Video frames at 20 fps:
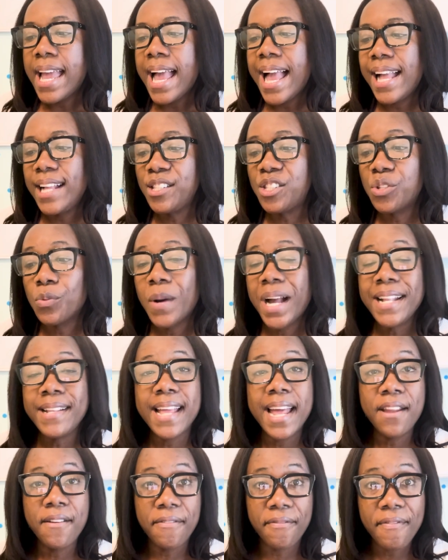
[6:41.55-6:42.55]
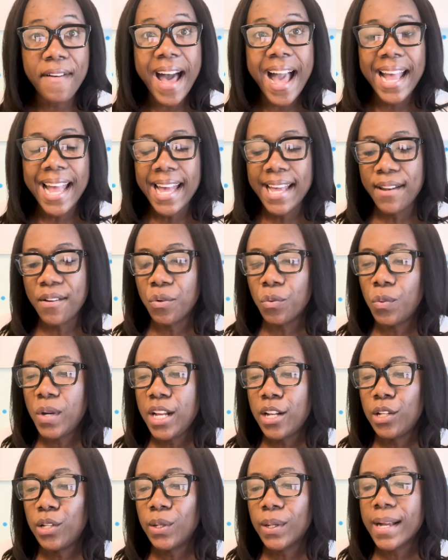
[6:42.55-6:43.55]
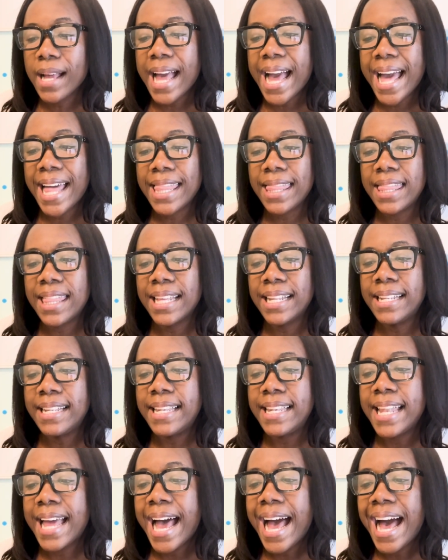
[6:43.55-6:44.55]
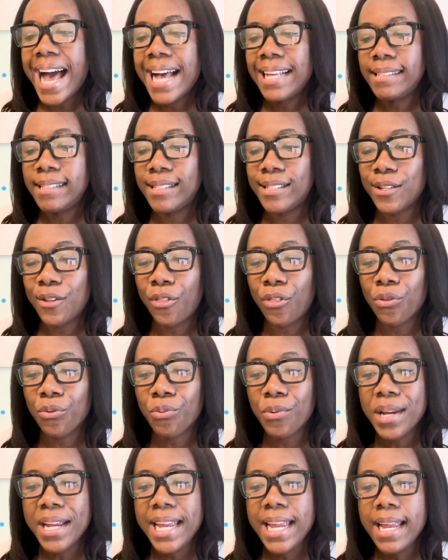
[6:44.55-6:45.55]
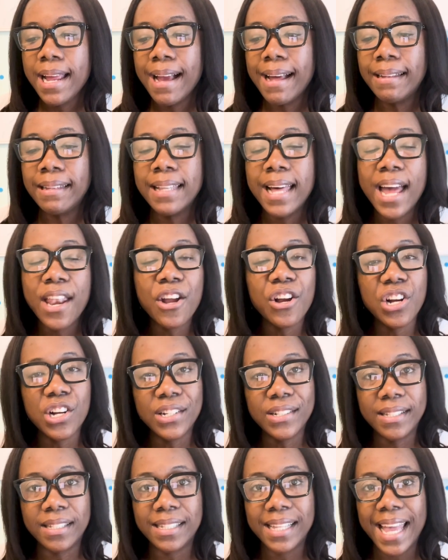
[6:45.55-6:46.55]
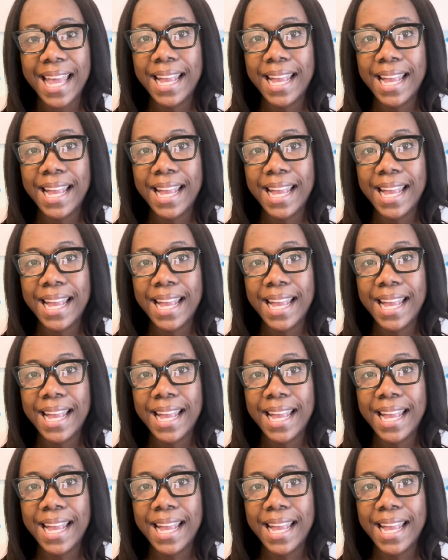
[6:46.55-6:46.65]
and to identify it, we look at the last 3 letters